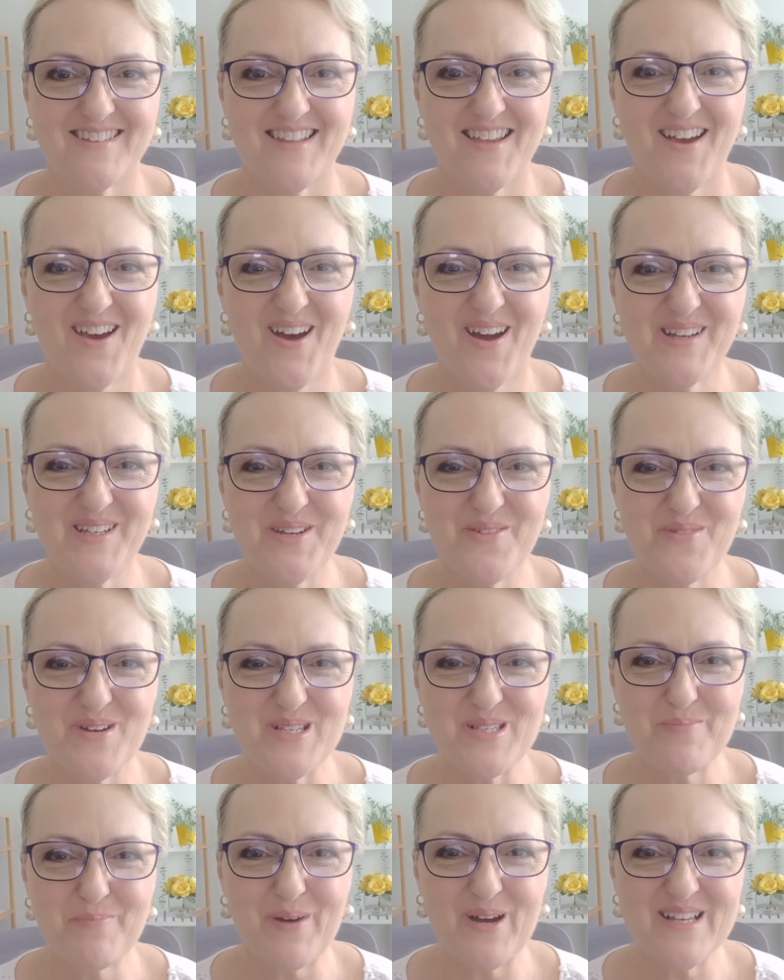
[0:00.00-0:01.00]
Hi
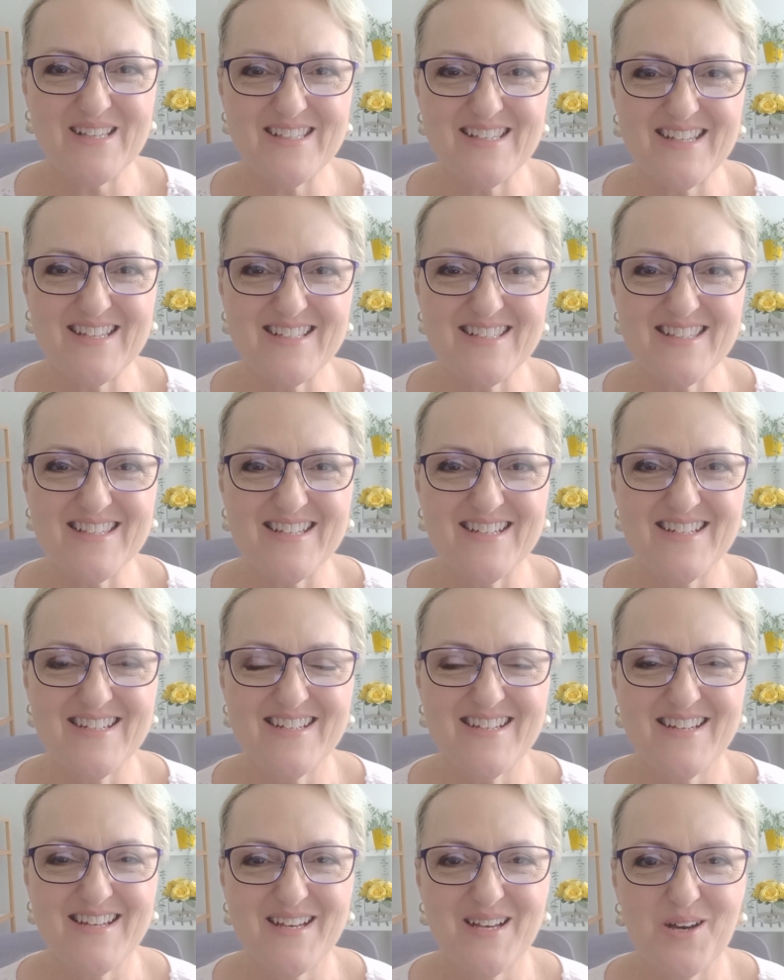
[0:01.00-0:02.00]
neurospices,
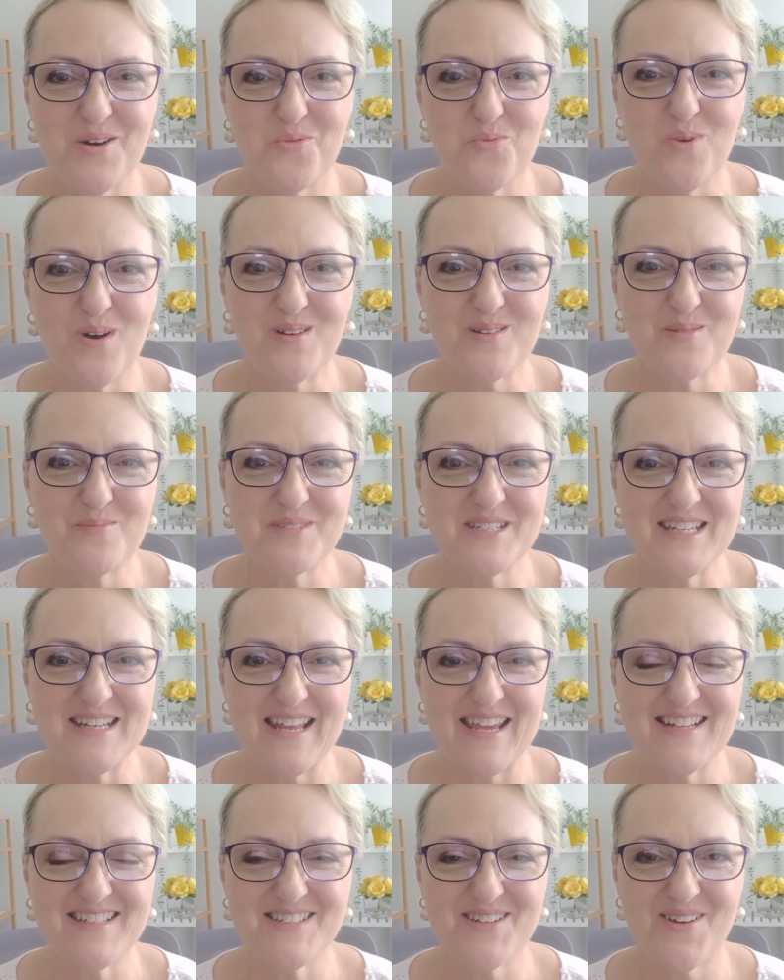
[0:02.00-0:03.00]
welcome to
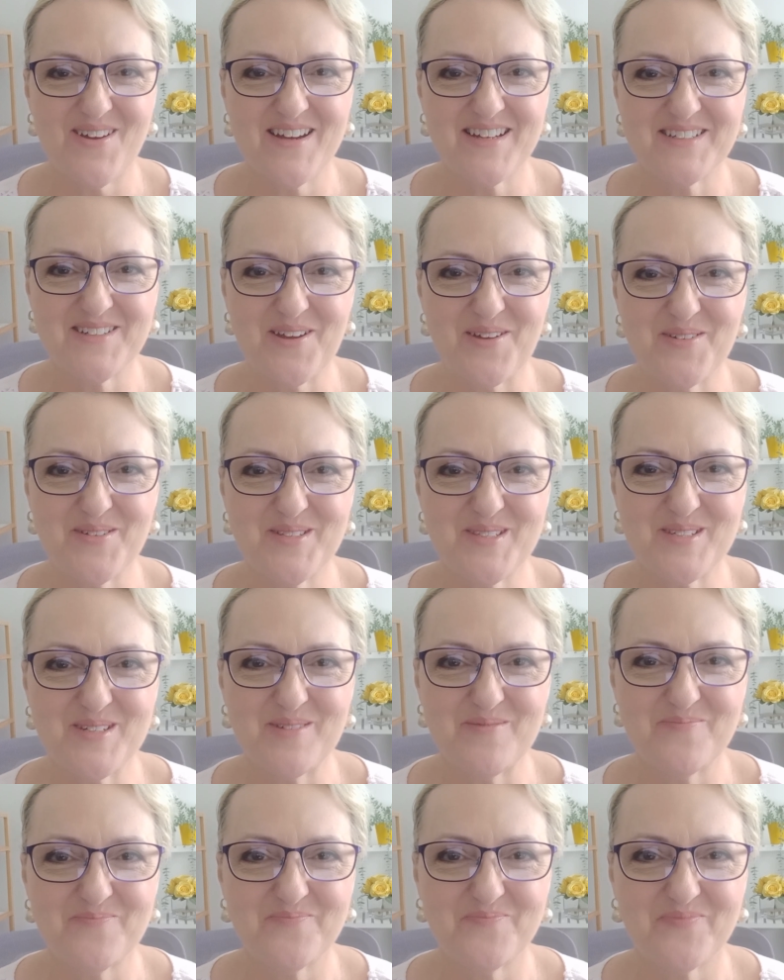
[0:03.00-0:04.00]
Late Diagnosed.
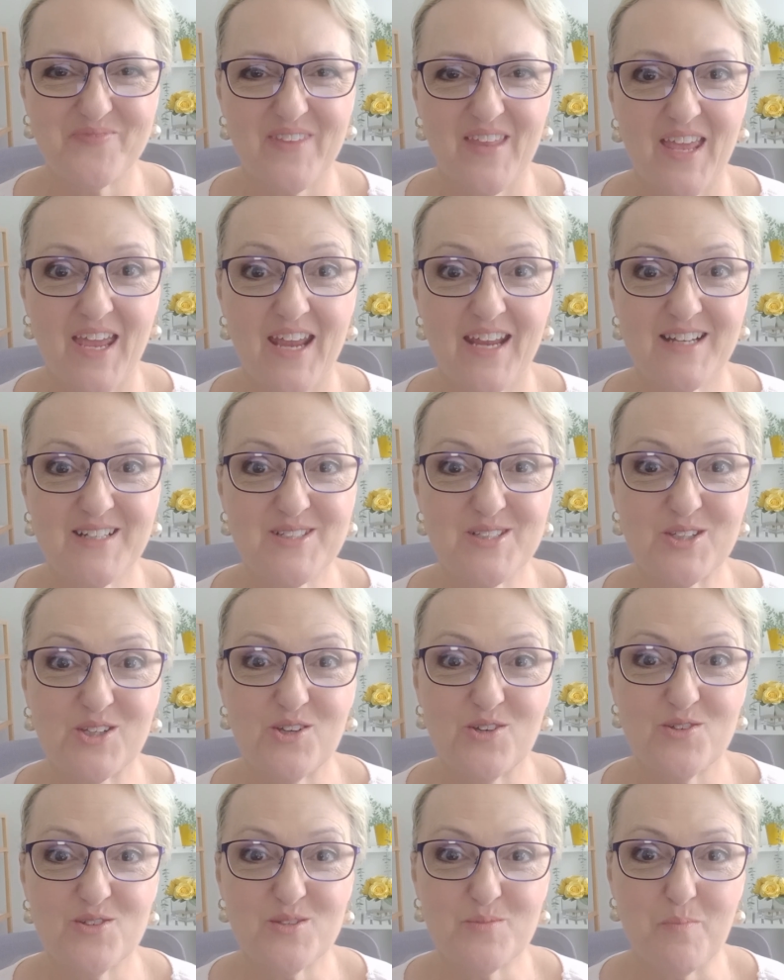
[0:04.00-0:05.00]

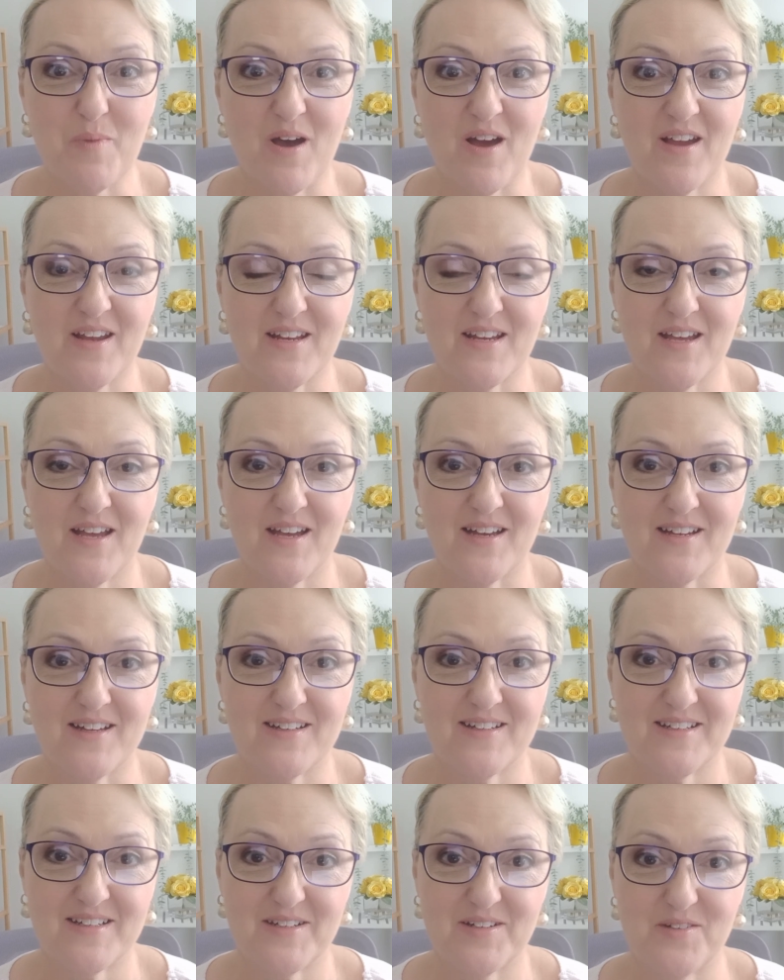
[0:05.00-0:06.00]
Excuse my
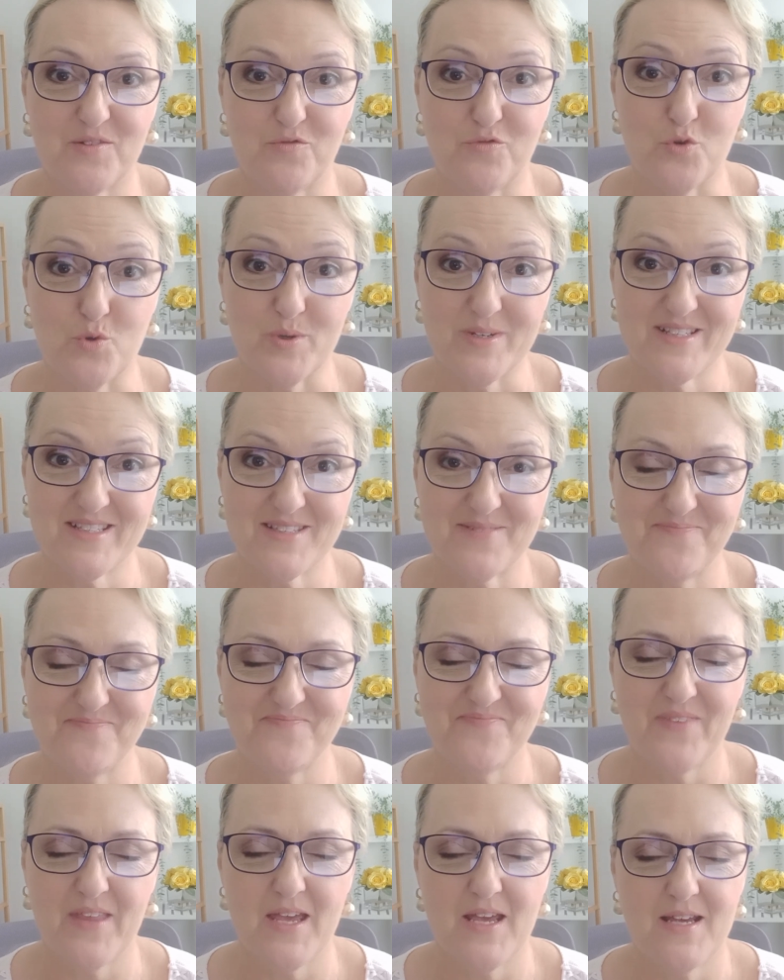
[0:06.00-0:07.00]
voice.
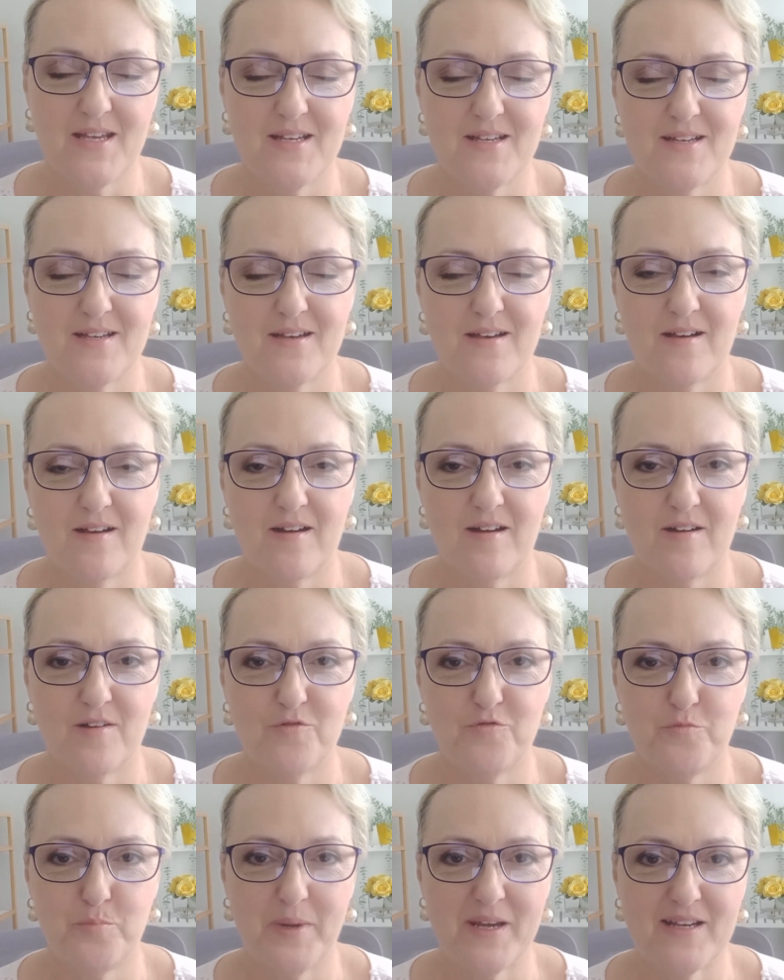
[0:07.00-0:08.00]

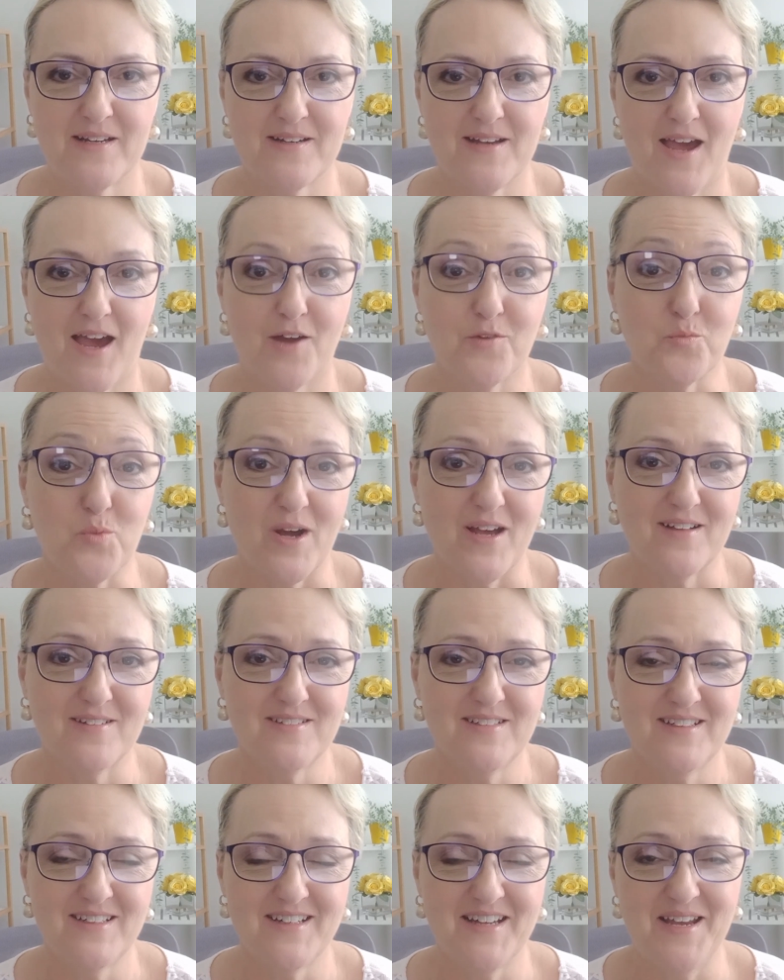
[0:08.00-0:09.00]
I've been
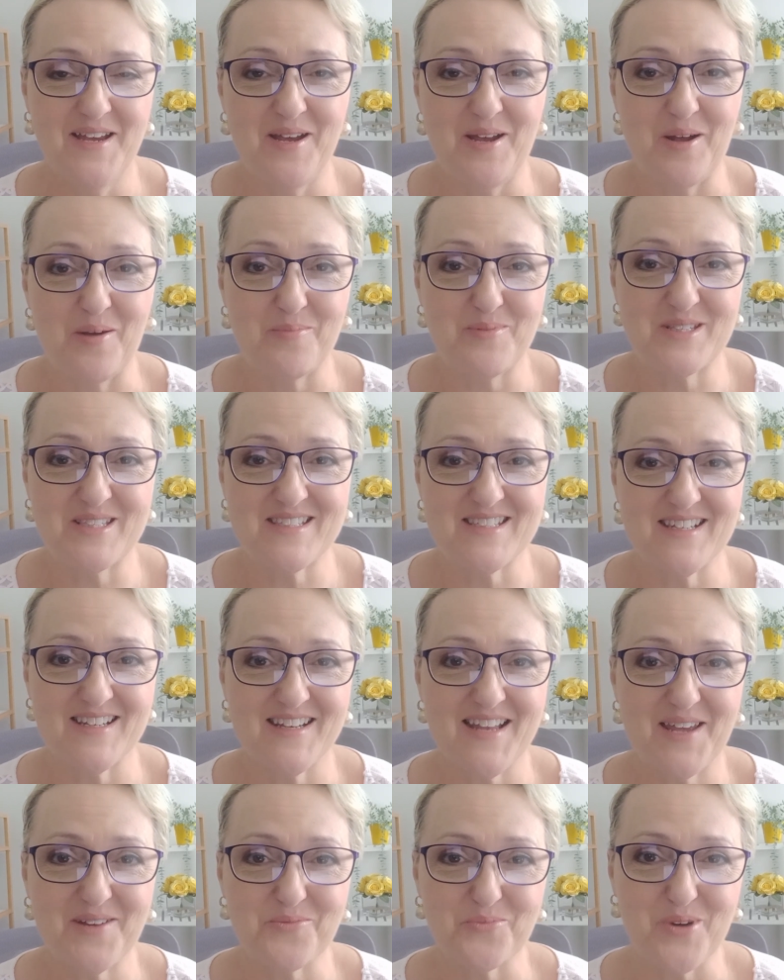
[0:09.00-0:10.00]
unwell, I'm
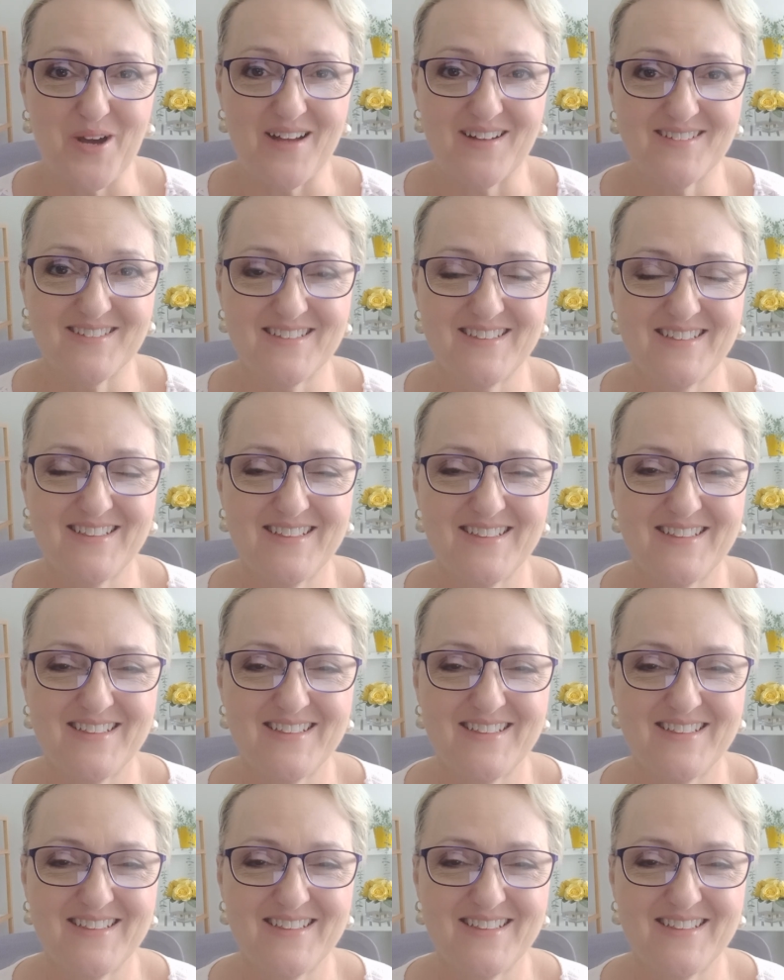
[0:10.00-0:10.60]
still unwell,